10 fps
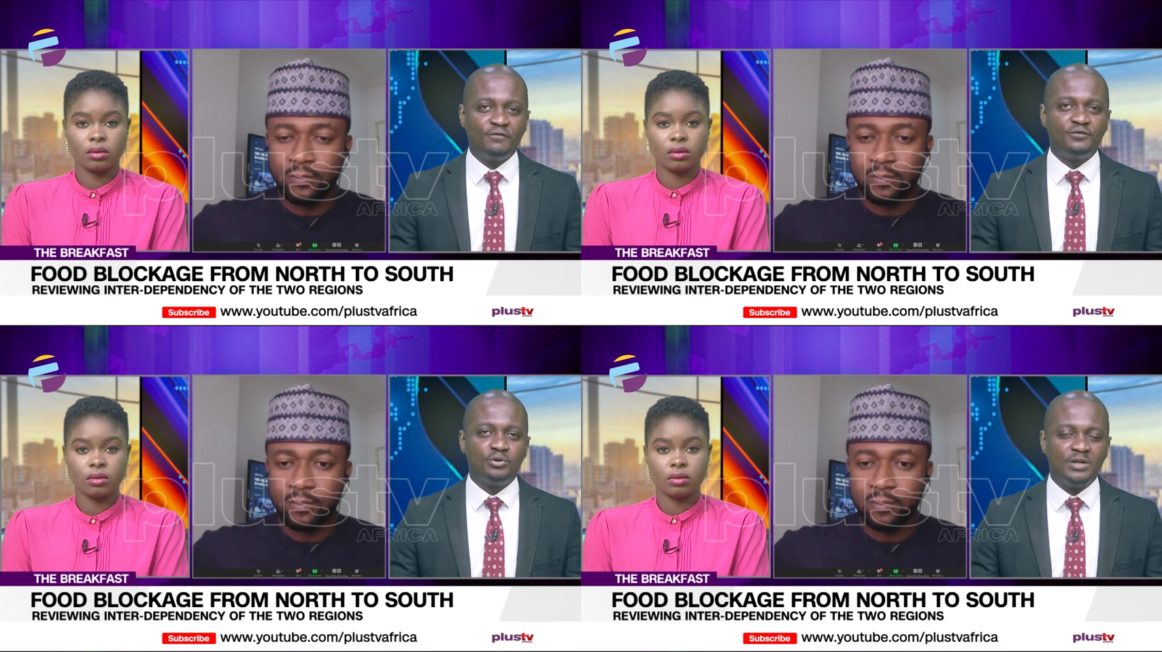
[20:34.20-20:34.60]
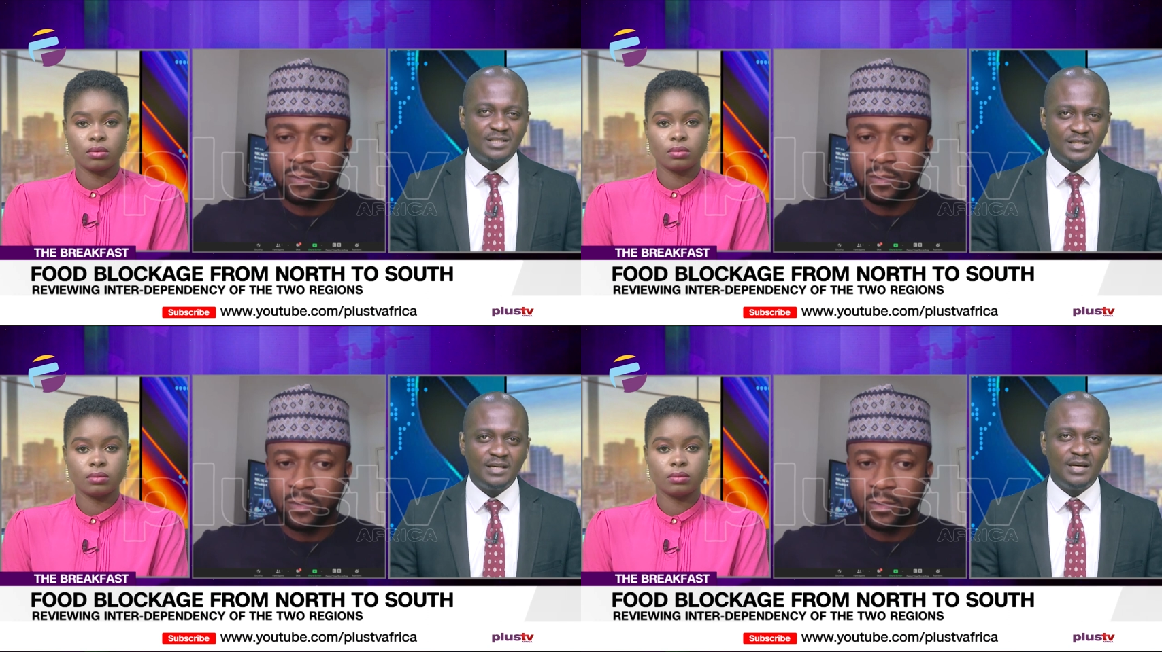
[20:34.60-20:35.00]
Speaker 1: of
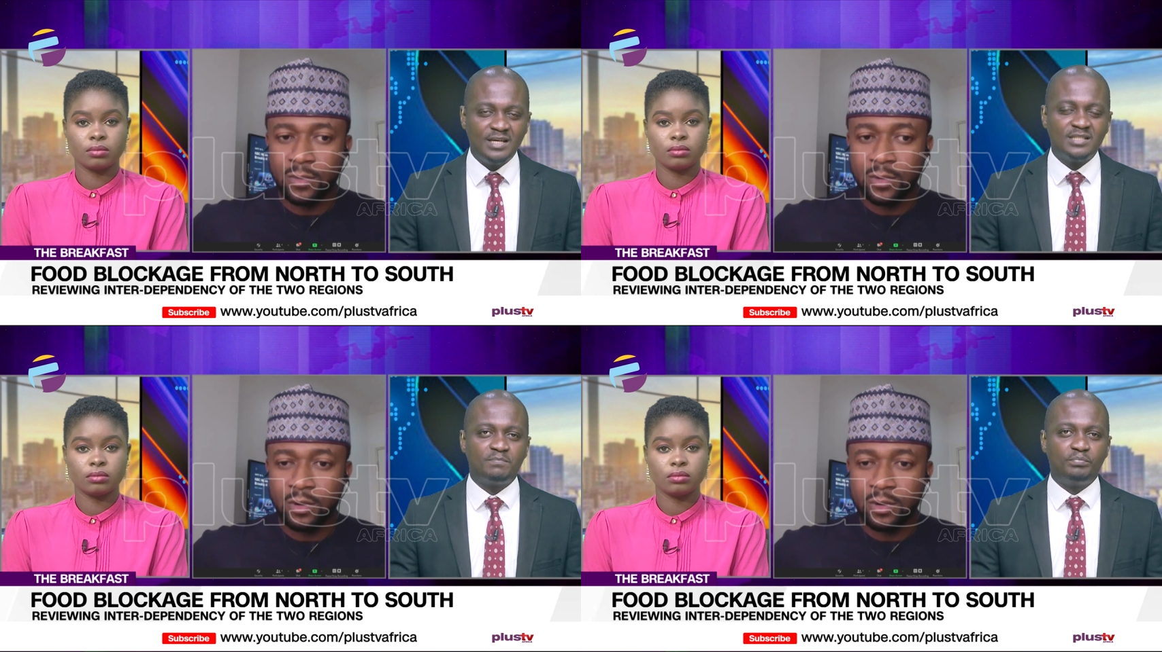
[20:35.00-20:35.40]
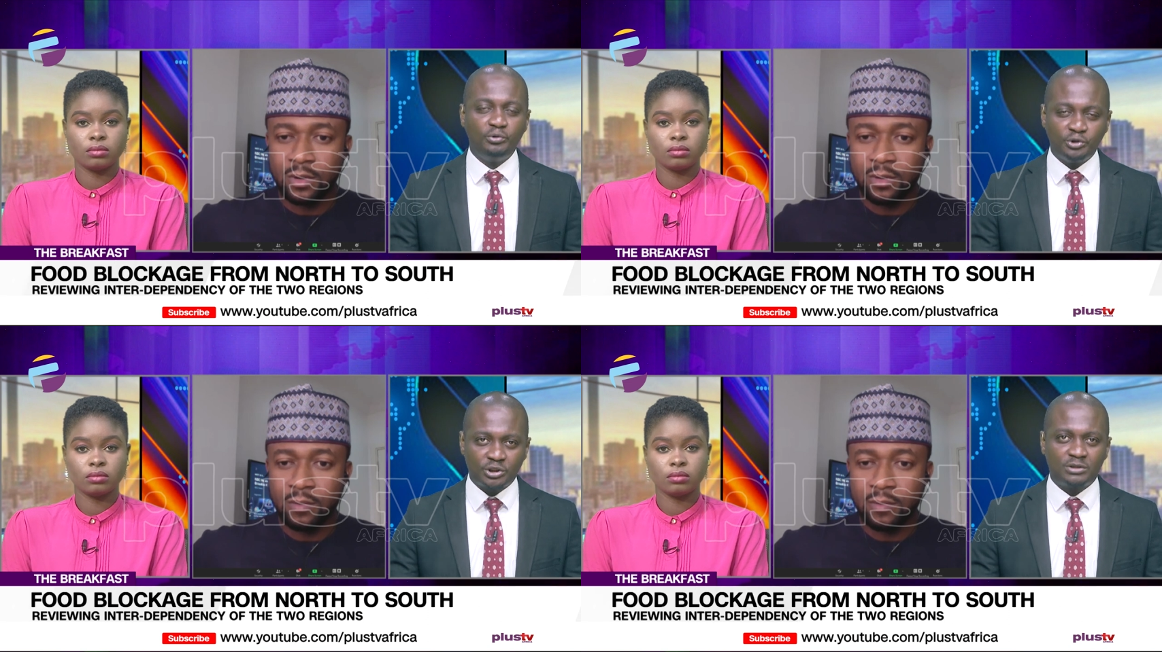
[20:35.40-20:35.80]
unity is
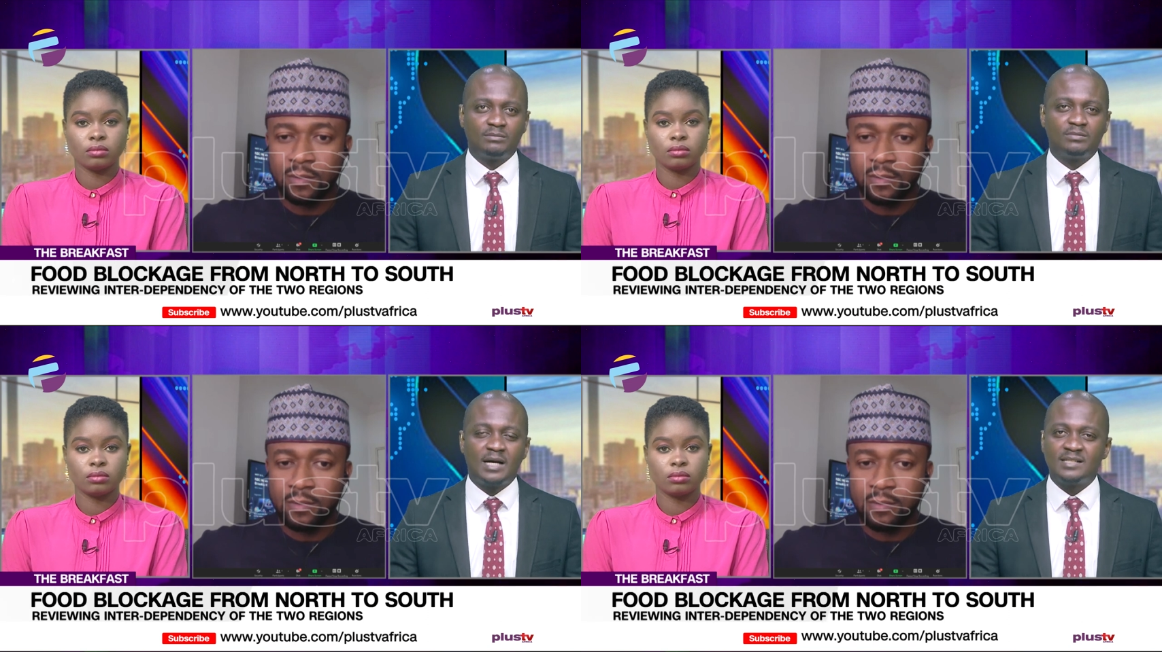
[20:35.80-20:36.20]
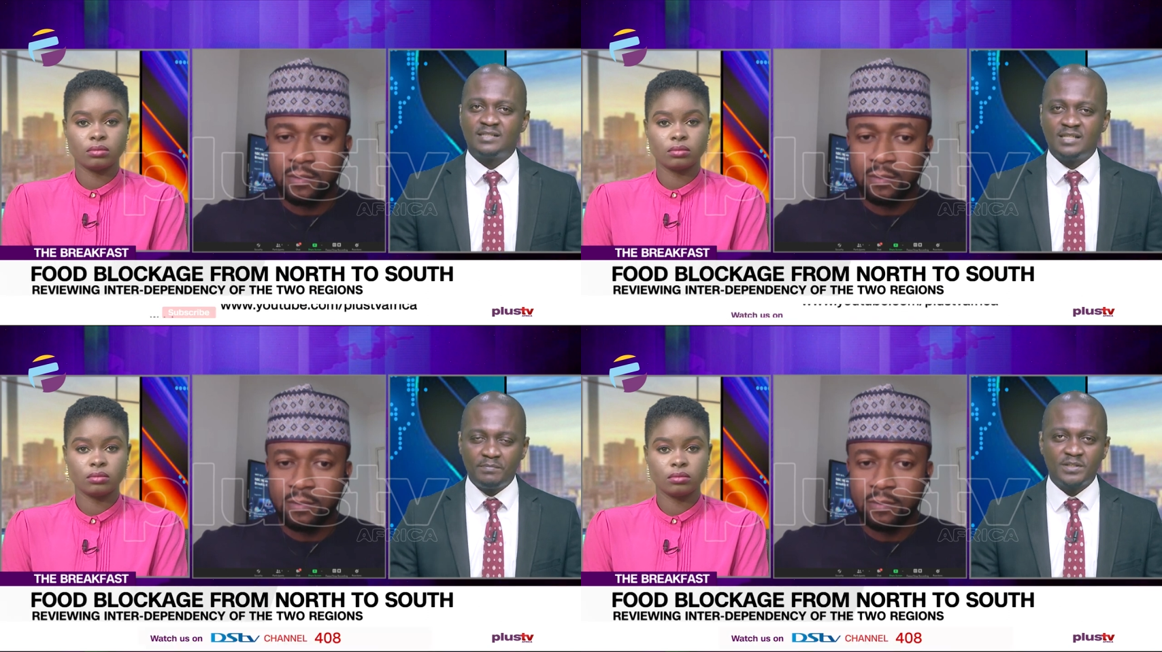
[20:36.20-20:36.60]
pushed as
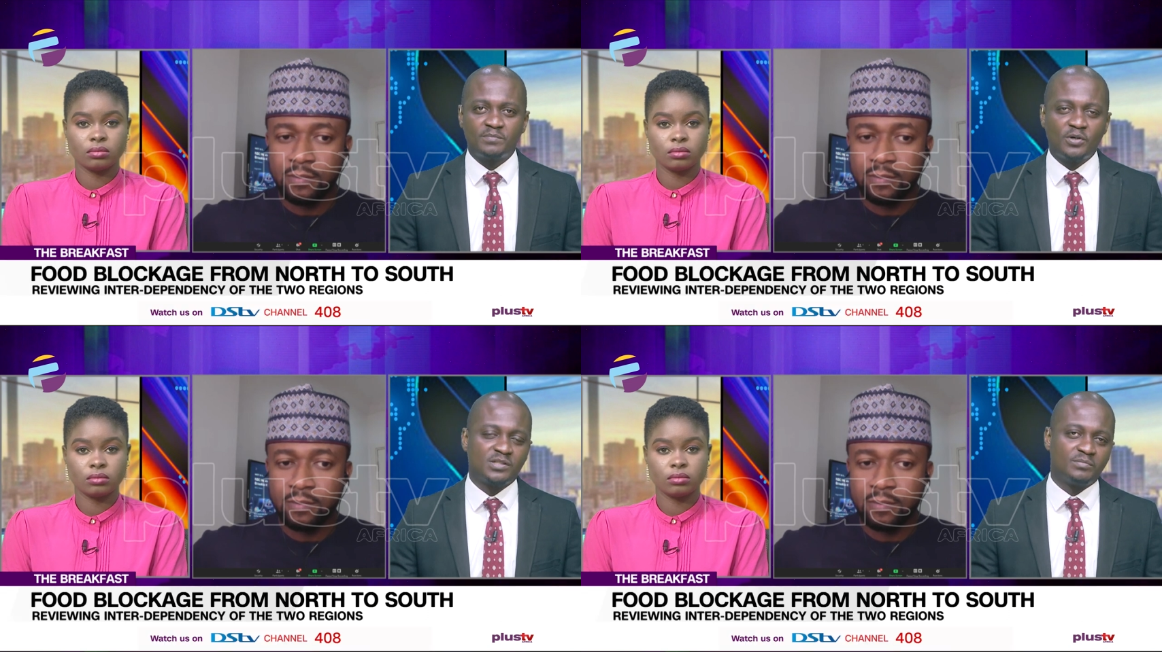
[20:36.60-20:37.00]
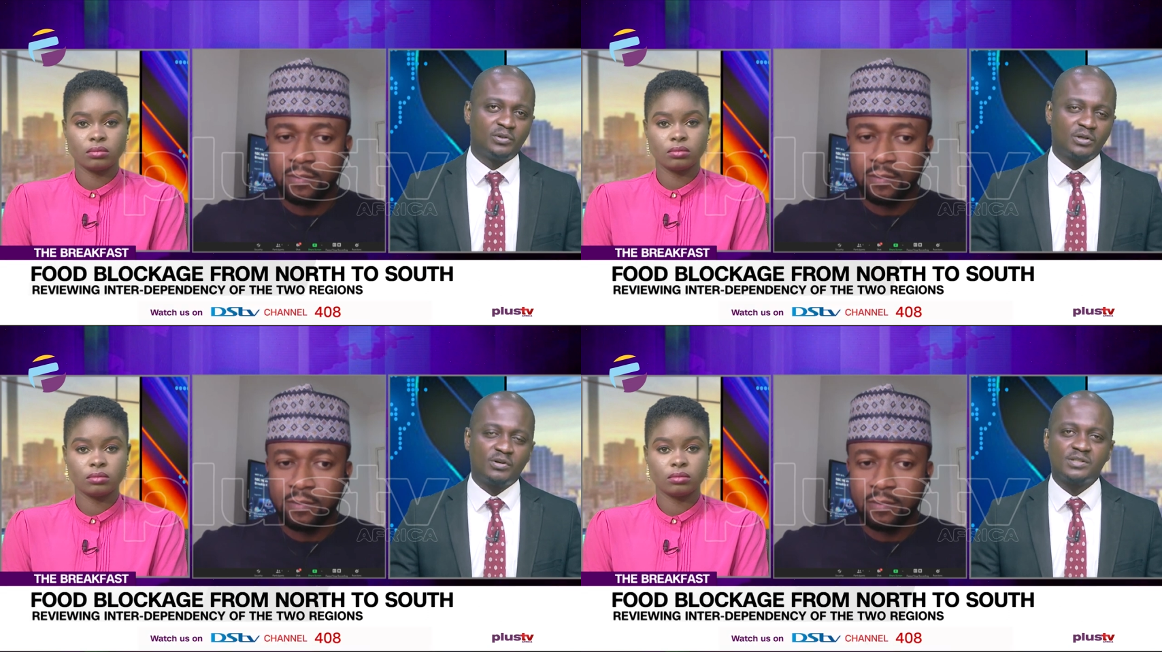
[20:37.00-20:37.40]
deep as possible
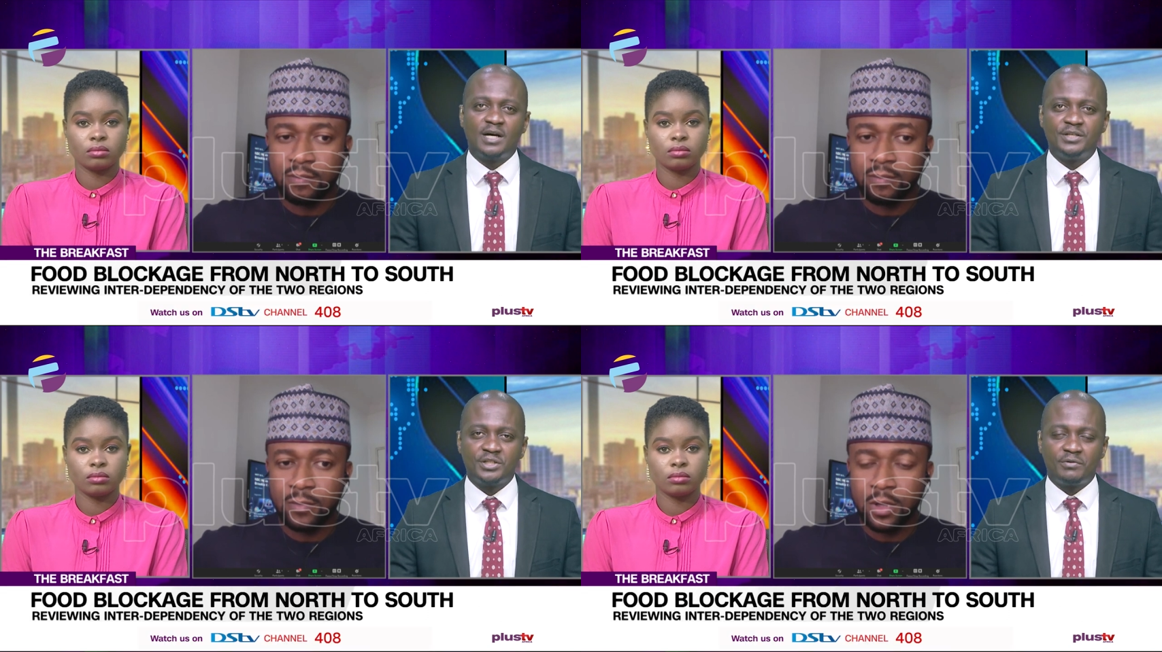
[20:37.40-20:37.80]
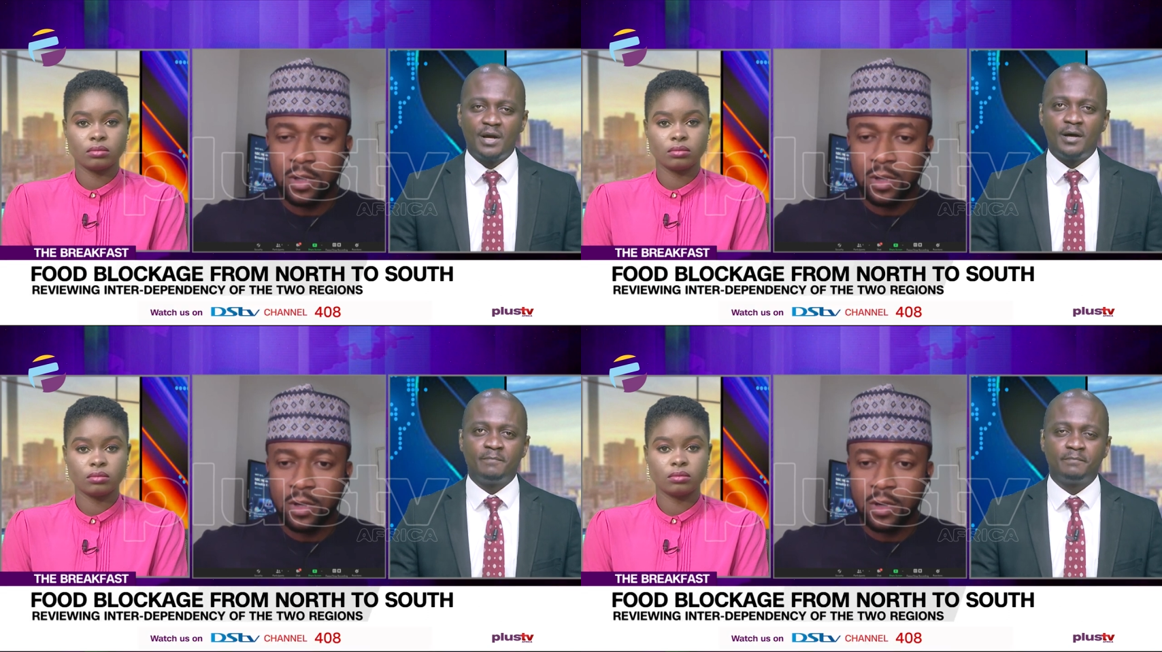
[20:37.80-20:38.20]
across Nigeria?